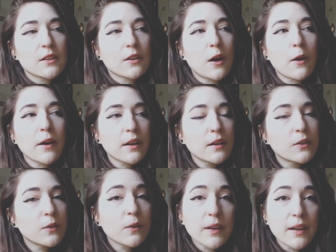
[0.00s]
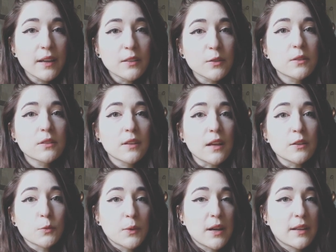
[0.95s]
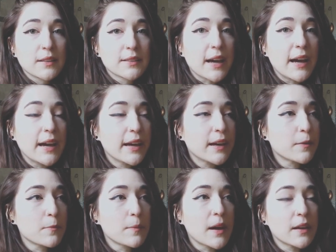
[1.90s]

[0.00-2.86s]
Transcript: they're already doing as well as I am,